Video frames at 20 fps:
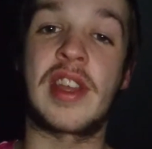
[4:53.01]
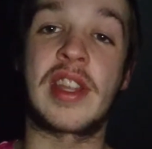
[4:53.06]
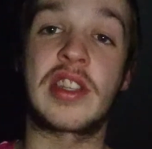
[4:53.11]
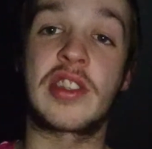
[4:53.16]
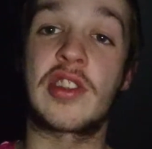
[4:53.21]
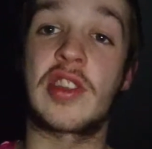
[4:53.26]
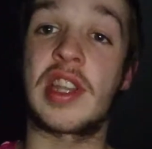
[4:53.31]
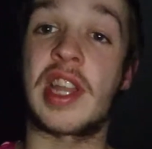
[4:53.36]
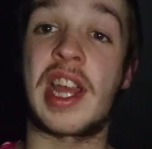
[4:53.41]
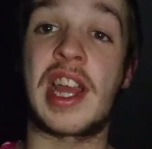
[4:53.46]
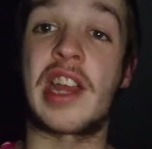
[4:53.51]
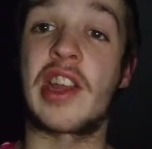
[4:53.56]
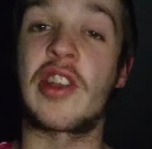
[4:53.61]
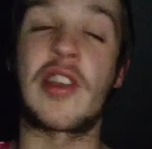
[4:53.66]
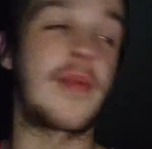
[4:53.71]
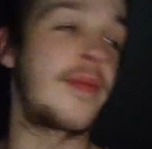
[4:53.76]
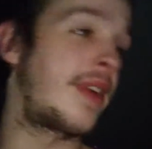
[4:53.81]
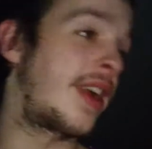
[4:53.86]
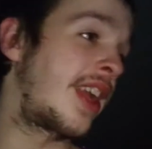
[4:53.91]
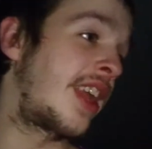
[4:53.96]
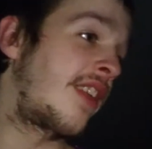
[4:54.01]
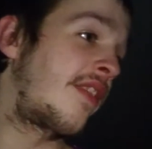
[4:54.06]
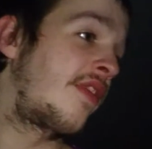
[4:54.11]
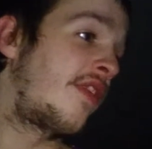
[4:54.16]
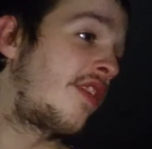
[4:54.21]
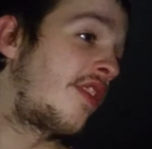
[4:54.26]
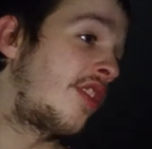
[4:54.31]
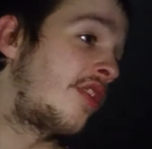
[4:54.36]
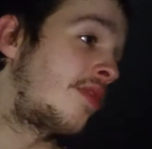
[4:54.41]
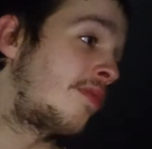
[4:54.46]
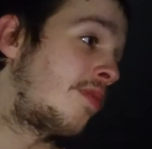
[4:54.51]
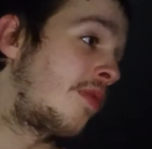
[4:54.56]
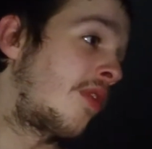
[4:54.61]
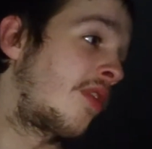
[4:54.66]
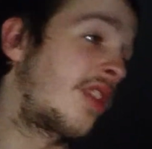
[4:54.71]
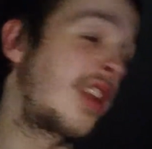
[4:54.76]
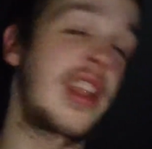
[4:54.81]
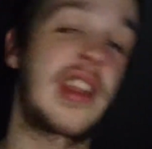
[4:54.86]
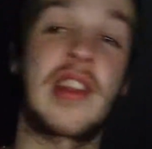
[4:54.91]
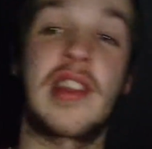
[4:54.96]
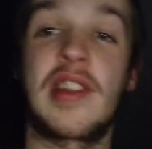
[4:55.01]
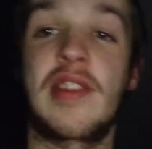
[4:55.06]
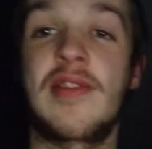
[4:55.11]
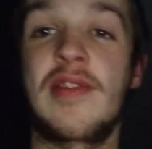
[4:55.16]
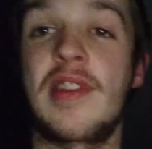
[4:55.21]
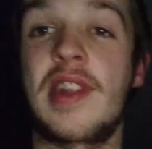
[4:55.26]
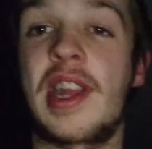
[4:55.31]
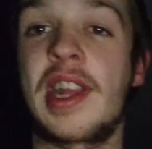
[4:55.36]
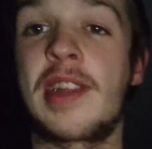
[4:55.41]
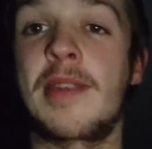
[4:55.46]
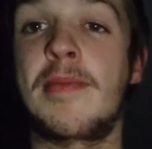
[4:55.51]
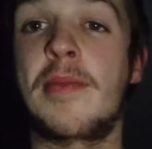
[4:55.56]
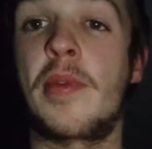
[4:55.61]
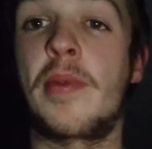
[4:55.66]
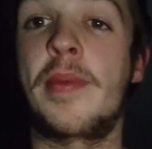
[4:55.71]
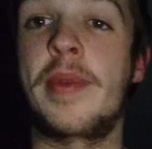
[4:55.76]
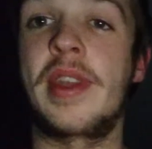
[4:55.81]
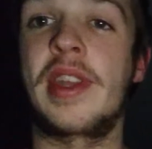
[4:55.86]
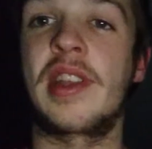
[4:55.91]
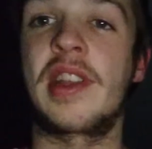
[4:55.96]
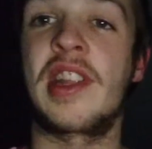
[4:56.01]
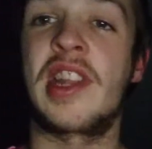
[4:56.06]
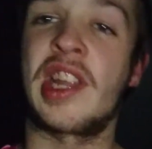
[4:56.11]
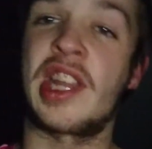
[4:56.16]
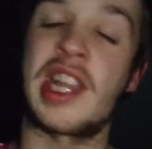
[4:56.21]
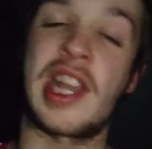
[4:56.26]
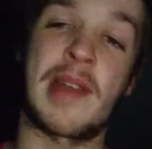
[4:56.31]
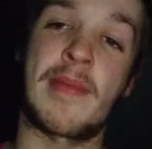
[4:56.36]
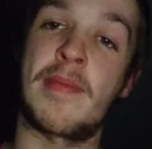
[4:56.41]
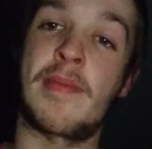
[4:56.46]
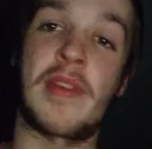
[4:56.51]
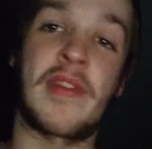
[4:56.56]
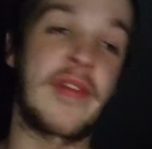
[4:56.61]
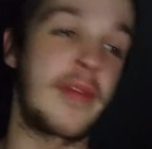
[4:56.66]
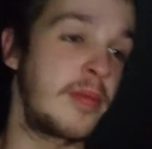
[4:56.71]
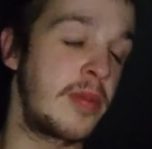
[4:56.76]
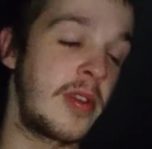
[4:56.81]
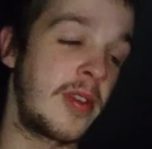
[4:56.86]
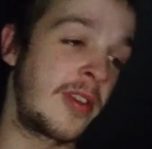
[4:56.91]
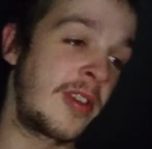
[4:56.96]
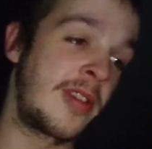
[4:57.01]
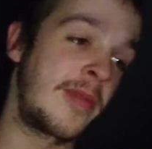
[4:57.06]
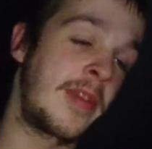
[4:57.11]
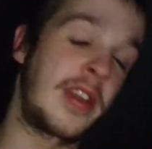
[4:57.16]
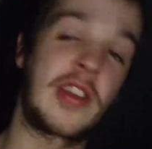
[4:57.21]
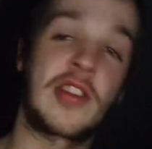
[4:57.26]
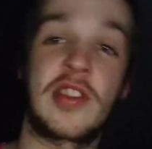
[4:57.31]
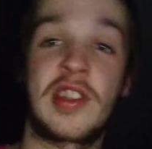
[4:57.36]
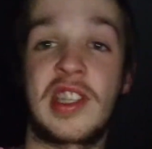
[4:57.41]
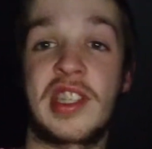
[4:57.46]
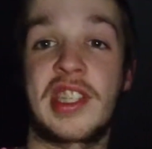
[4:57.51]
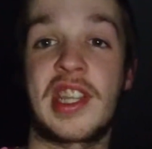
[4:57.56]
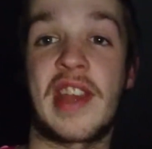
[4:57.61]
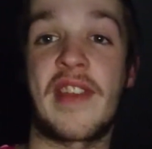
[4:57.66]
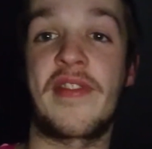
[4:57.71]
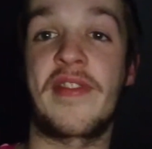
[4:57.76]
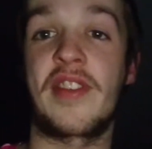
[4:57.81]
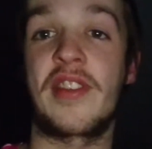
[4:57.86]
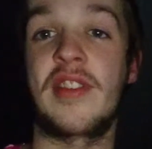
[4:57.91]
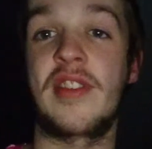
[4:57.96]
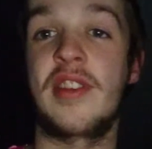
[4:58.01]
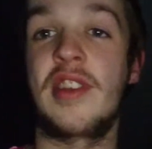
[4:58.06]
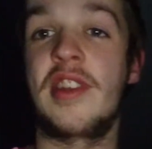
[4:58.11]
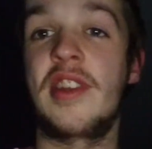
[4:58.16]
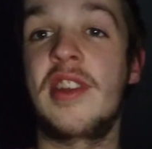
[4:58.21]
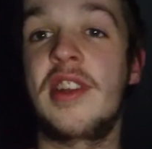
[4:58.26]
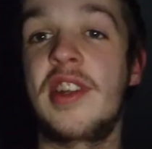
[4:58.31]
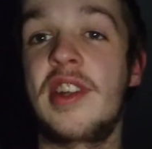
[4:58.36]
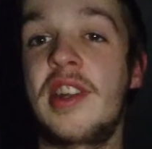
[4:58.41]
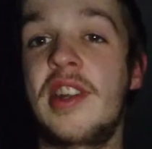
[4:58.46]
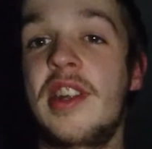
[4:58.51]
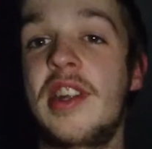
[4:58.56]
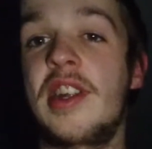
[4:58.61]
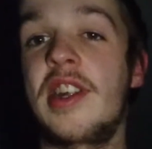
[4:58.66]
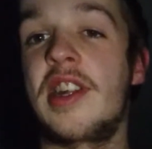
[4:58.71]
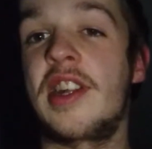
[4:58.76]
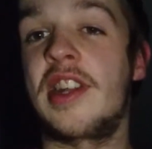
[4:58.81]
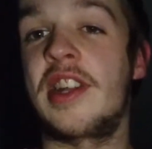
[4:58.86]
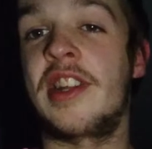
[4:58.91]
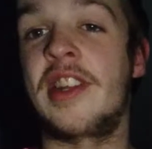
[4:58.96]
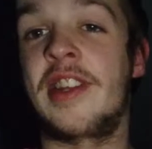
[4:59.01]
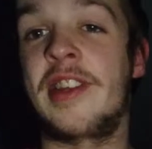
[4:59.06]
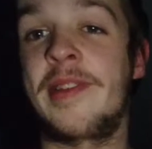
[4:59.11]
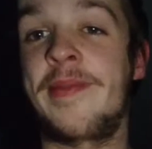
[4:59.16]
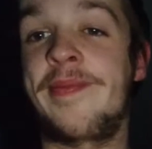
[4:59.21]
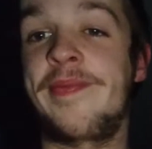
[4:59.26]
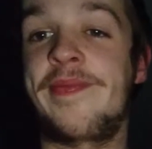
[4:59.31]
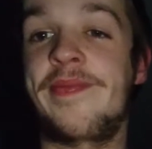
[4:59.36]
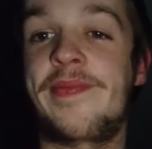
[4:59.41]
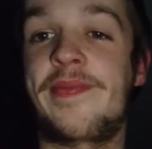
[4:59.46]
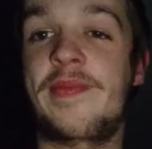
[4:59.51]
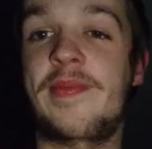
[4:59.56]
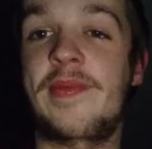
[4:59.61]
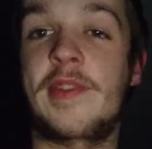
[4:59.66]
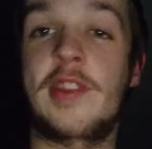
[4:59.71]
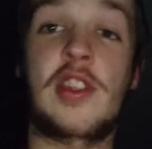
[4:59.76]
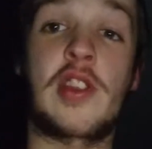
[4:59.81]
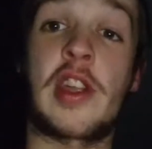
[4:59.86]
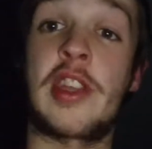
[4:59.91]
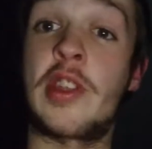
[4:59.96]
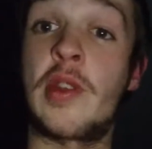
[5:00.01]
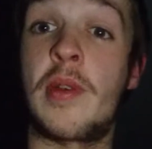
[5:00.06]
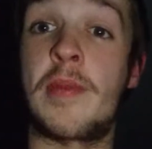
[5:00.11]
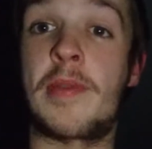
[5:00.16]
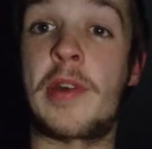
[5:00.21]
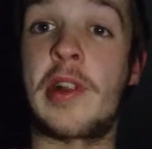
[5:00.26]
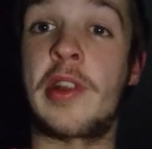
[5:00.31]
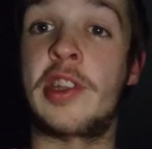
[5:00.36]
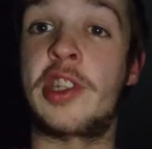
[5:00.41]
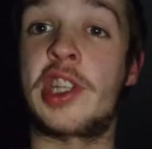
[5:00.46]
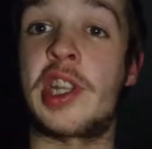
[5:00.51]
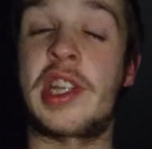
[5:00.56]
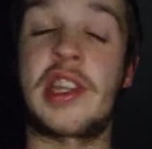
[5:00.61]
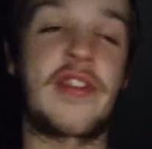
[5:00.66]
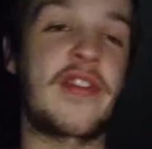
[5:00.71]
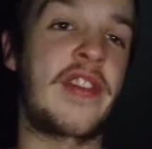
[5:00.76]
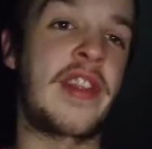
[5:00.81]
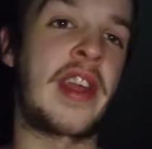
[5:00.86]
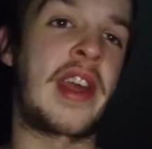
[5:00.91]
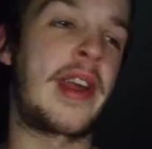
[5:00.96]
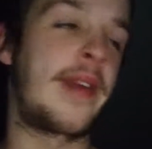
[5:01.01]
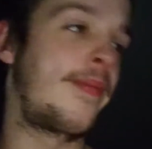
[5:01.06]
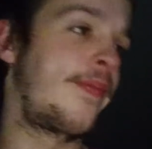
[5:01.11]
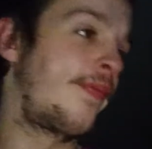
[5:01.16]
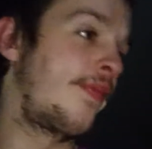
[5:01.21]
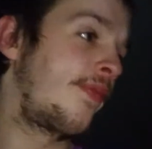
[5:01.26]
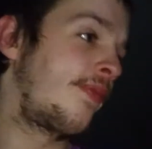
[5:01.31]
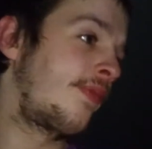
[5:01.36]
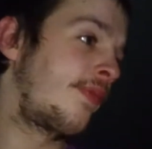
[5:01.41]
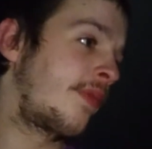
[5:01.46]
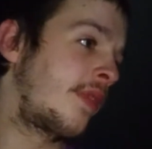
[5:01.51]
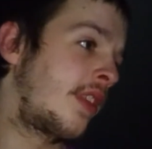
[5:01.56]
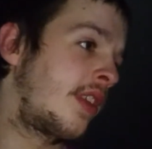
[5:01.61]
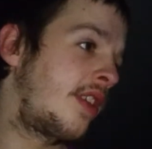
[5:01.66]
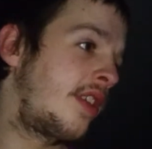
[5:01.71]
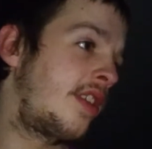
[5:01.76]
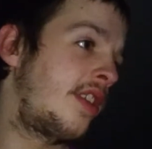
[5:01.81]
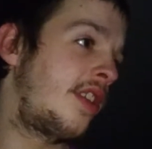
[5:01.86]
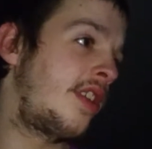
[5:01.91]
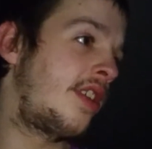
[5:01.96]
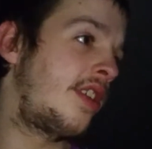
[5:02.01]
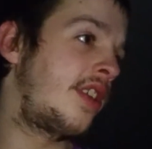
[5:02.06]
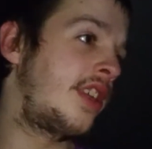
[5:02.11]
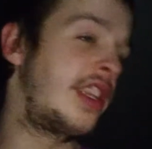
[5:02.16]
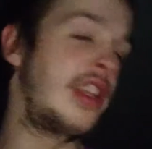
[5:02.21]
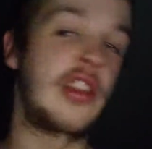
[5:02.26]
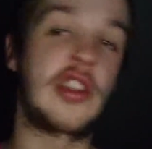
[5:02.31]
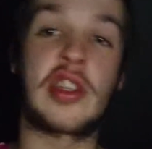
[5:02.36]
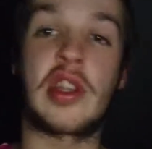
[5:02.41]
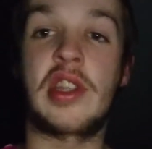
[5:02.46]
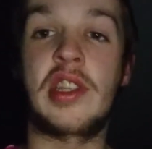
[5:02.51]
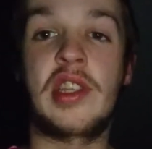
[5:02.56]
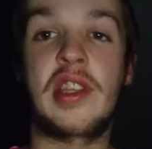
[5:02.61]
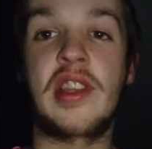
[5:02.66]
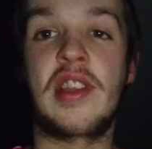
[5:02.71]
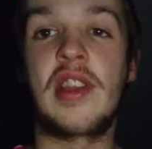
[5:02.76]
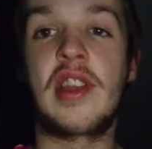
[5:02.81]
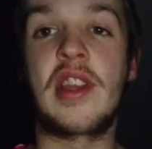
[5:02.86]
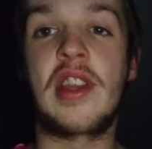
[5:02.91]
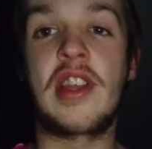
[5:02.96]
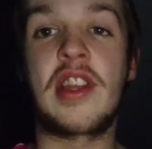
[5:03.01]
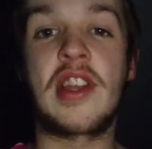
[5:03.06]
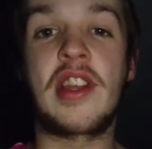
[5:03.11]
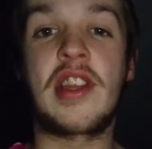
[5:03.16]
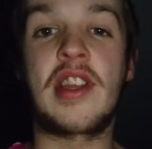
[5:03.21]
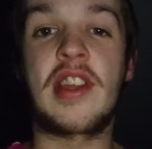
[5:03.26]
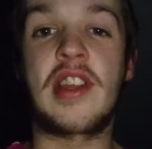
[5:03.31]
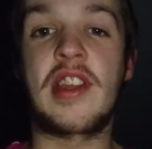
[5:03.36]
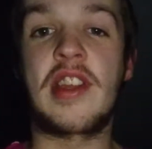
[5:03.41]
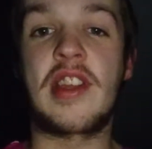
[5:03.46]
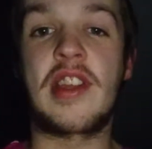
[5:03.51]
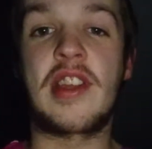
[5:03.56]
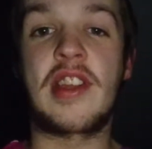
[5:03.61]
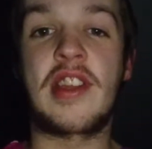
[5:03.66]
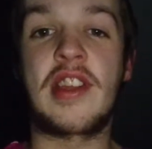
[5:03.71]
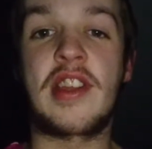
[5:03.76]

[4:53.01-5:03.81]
It's because I haven't got my headphones plugged in like a muppet, and I can't bother plugging them in because it's effort. Um, so I do apologise for that. Show some dedication to your subscribers.